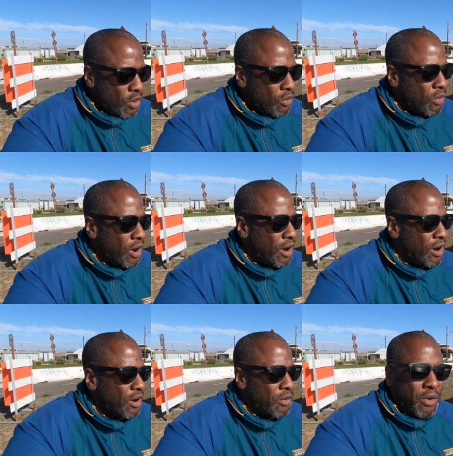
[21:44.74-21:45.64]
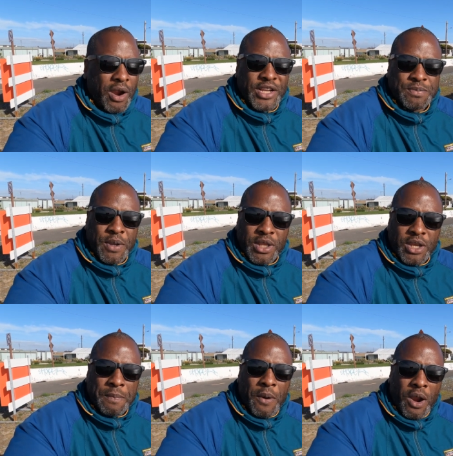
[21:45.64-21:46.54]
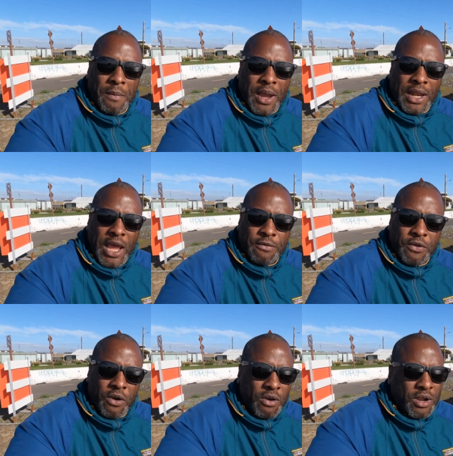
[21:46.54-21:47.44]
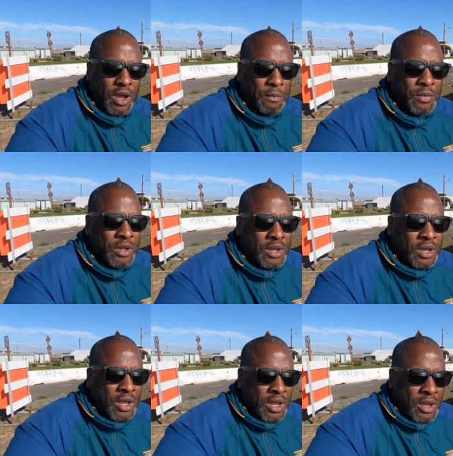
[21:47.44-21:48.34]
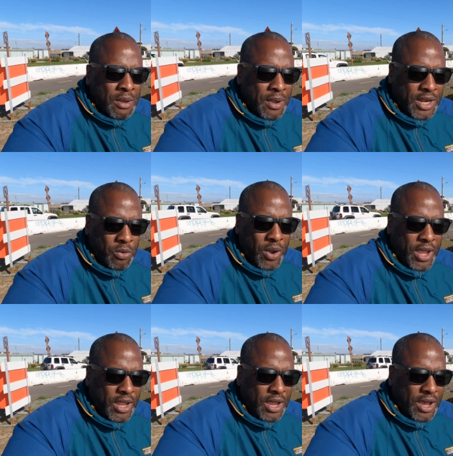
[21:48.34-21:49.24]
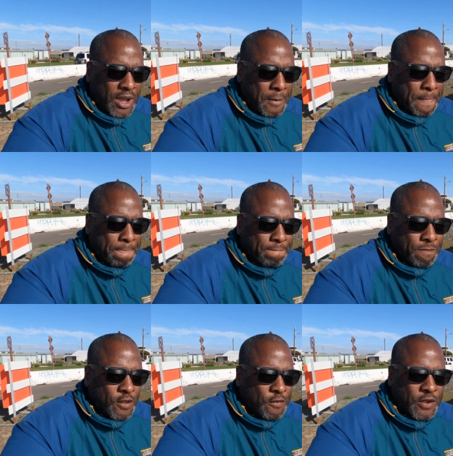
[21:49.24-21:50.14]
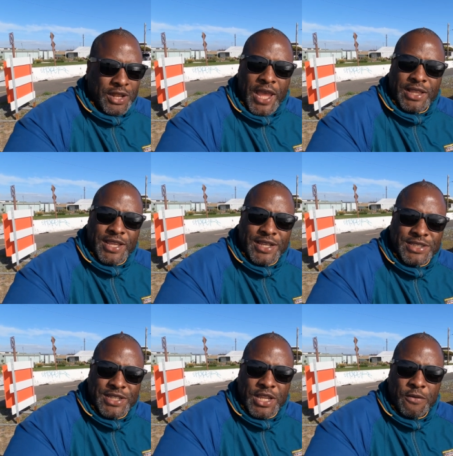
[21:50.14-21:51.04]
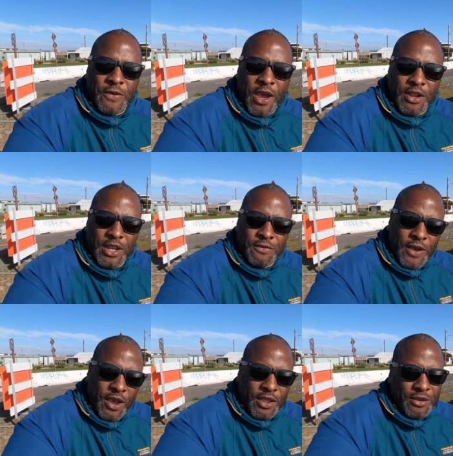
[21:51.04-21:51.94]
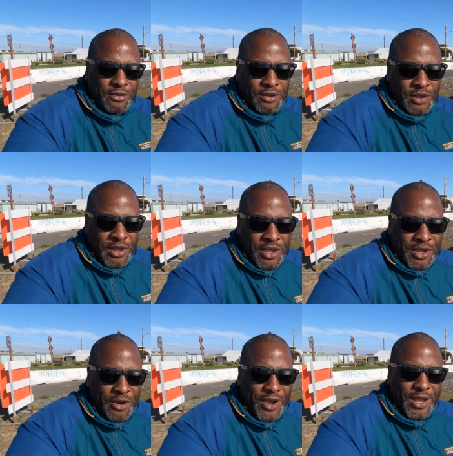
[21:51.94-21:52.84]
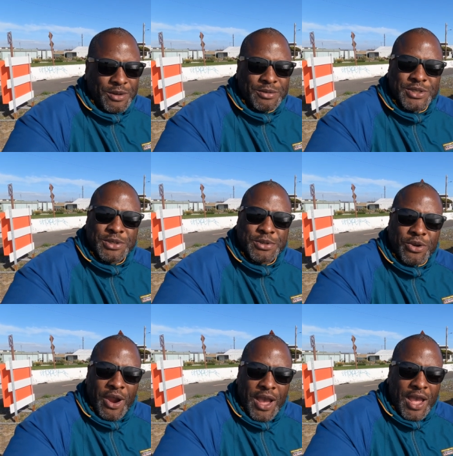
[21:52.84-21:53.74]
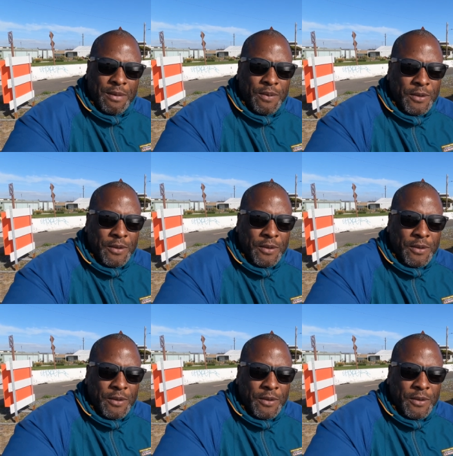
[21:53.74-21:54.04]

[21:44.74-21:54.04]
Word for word: where where I spent a good part of my life growing up. But anyway, um, if you like this and you found any value, go ahead and subscribe.